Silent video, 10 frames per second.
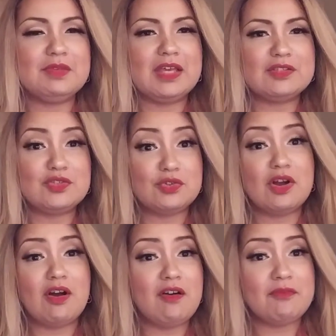gets
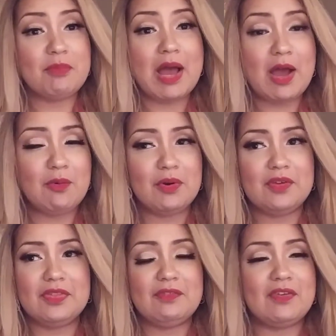drunk off power
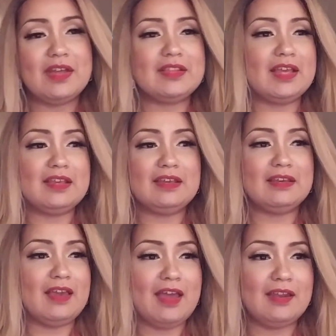and the fact that he
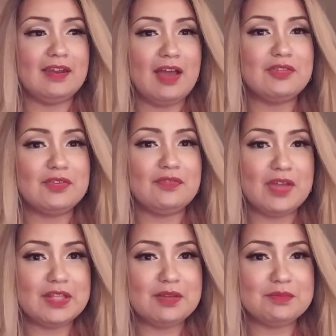can now
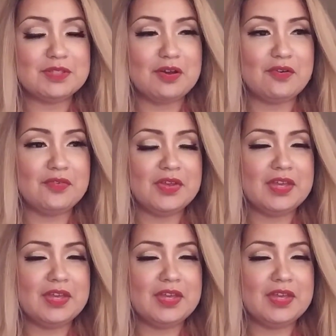defend himself.